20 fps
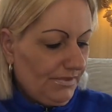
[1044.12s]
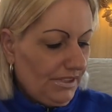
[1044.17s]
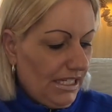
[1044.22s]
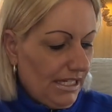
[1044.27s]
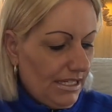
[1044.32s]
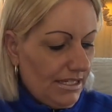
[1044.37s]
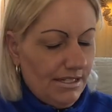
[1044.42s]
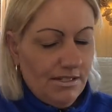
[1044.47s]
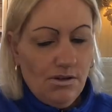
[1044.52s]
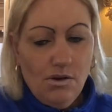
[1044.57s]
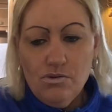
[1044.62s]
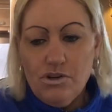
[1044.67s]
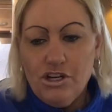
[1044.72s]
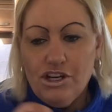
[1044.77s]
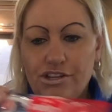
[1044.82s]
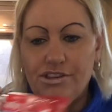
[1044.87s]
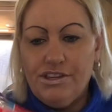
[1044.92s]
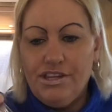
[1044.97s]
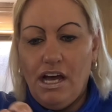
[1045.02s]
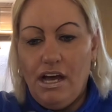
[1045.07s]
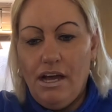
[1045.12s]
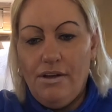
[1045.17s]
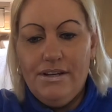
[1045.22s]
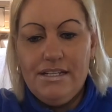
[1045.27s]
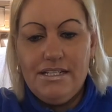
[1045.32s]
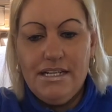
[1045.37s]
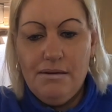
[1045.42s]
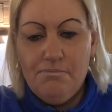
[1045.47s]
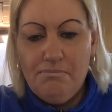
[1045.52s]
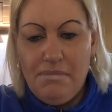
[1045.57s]
It's all good though,
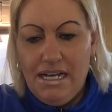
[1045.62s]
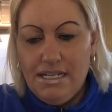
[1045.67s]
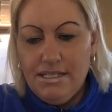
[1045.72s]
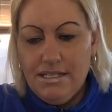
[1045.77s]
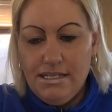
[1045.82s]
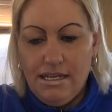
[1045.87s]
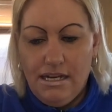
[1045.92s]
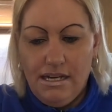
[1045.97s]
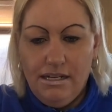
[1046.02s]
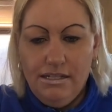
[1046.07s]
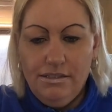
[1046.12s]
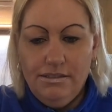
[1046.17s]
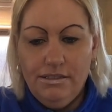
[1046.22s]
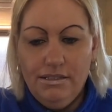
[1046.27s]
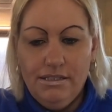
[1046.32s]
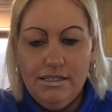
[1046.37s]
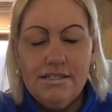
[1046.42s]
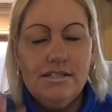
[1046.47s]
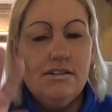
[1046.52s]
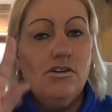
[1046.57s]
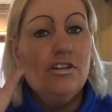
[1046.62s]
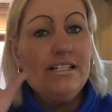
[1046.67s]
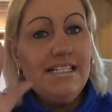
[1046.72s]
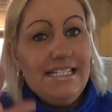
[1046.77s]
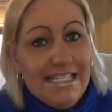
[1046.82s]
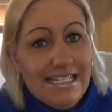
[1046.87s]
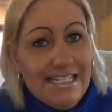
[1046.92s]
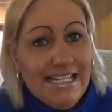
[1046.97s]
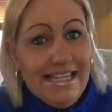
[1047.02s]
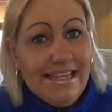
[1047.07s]
it don't matter. As long as
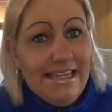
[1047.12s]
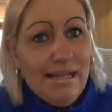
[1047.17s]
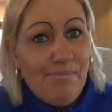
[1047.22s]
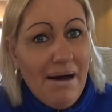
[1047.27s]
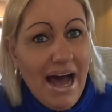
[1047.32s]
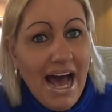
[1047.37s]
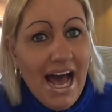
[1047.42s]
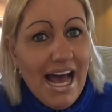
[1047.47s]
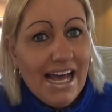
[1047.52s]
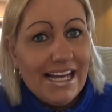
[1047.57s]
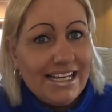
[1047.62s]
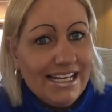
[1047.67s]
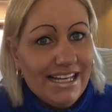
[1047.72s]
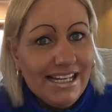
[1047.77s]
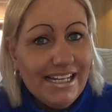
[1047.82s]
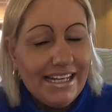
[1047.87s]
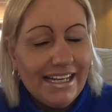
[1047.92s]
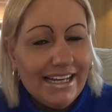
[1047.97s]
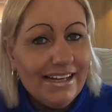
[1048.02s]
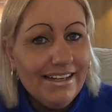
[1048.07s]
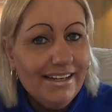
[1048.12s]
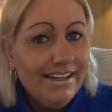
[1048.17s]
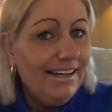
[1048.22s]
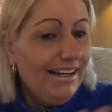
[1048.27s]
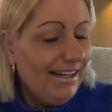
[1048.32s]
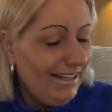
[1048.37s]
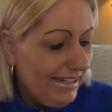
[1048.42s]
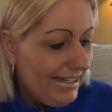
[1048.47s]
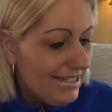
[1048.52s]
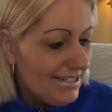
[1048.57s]
it's in the bag, innit?
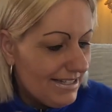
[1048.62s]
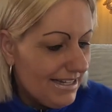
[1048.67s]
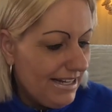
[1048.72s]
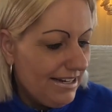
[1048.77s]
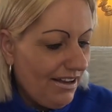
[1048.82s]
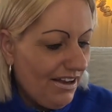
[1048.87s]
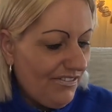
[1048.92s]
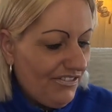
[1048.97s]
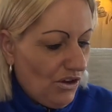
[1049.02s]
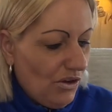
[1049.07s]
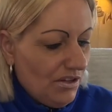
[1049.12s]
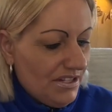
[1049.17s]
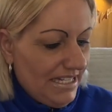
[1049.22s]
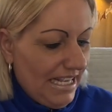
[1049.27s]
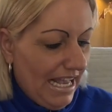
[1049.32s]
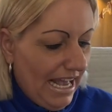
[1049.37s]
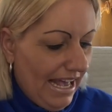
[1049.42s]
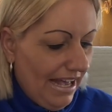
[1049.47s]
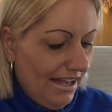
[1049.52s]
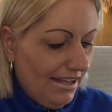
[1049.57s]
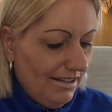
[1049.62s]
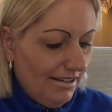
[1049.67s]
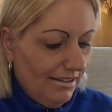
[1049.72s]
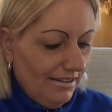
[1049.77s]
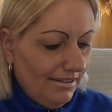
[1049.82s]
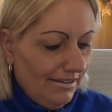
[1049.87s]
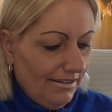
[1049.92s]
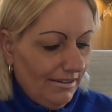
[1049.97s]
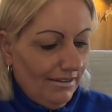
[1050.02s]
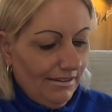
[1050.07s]
At least then I've got it.
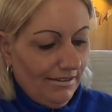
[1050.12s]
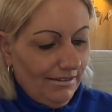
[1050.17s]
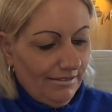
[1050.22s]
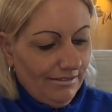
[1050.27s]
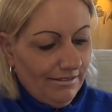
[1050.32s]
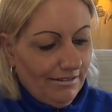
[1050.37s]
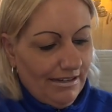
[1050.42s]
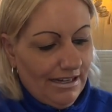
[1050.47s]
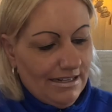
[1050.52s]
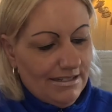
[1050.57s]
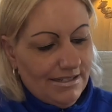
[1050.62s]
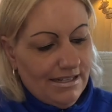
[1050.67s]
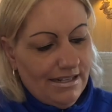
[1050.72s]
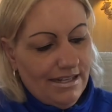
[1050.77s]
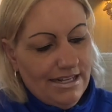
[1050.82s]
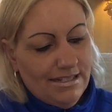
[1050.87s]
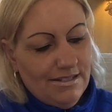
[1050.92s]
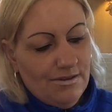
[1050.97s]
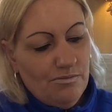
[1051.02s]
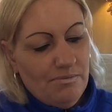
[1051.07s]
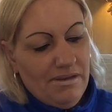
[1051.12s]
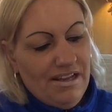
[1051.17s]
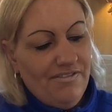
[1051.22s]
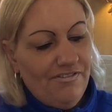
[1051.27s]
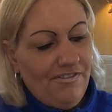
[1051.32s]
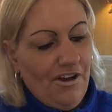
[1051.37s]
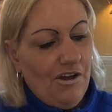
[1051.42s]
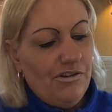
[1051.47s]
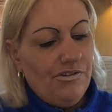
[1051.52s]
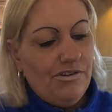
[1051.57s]
Right, so there's all my
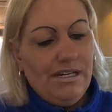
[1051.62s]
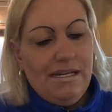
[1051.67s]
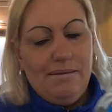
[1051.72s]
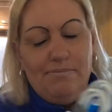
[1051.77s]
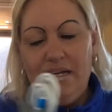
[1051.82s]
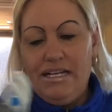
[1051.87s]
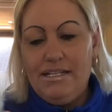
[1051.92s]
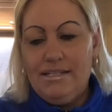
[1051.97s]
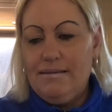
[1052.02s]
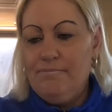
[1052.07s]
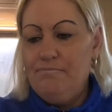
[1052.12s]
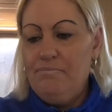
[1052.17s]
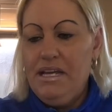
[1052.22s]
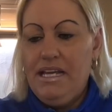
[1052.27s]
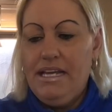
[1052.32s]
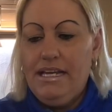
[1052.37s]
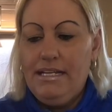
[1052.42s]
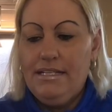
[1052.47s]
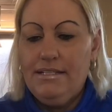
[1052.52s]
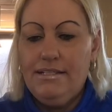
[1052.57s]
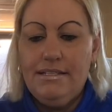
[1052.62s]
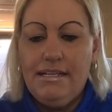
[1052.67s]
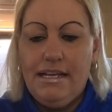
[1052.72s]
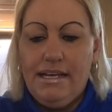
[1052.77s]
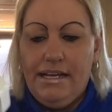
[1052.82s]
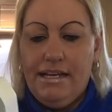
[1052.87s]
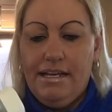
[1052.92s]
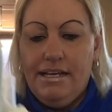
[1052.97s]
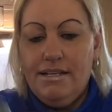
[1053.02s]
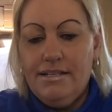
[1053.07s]
phony bits and
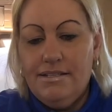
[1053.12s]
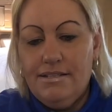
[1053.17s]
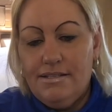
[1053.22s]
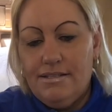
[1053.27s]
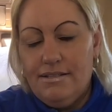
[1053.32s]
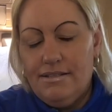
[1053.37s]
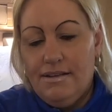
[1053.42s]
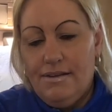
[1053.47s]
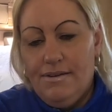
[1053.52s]
pieces.